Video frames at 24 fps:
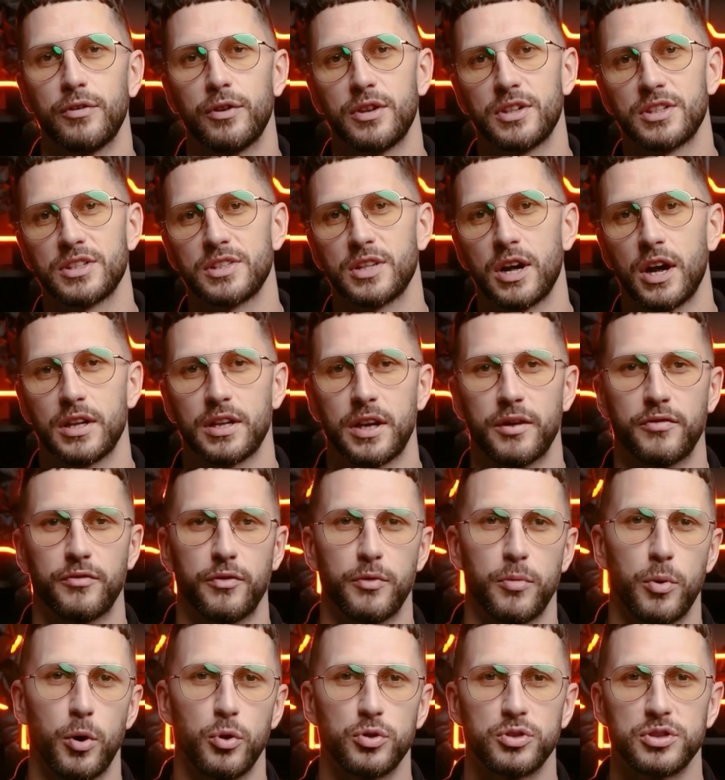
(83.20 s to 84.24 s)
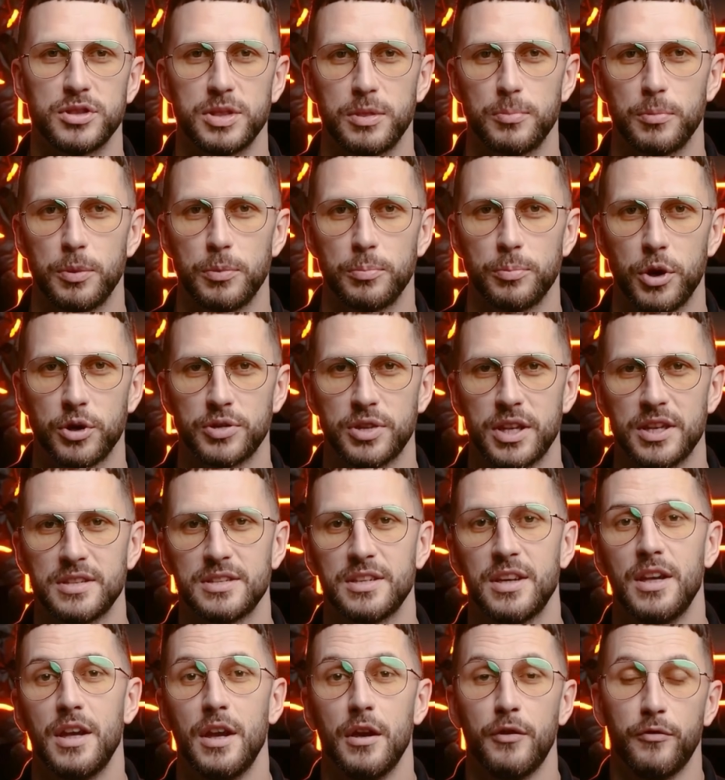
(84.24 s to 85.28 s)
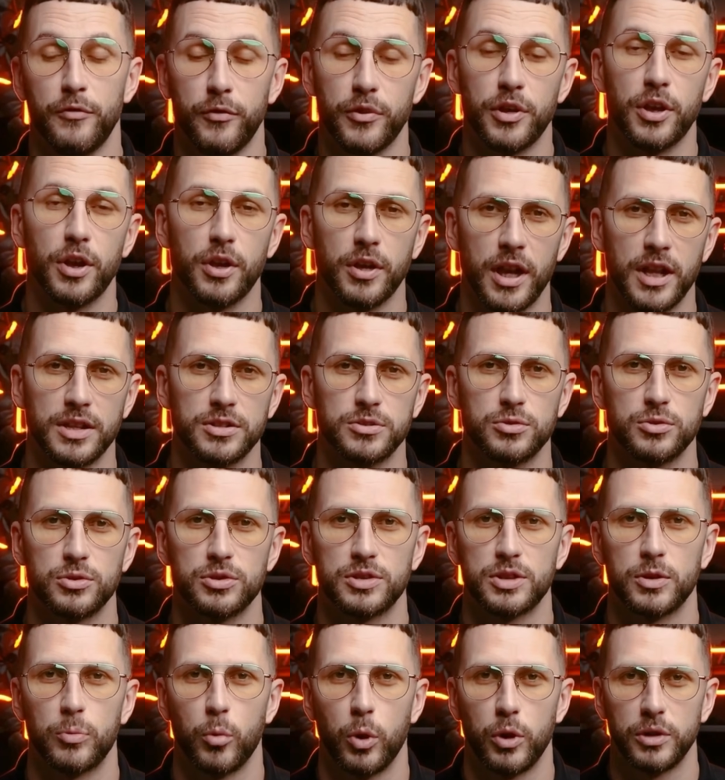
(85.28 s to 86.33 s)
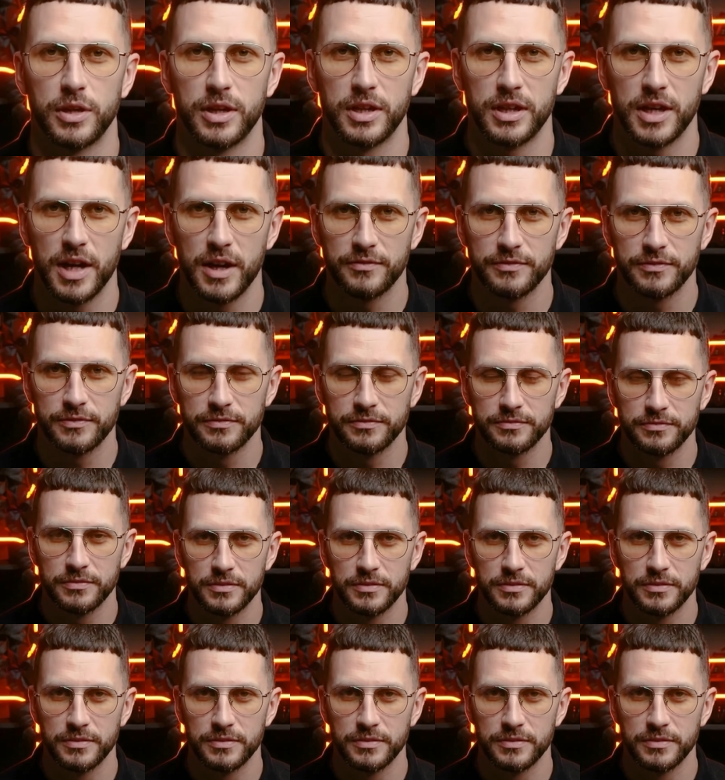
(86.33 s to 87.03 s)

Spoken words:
for a start and for most simple projects, free online tools are more than enough.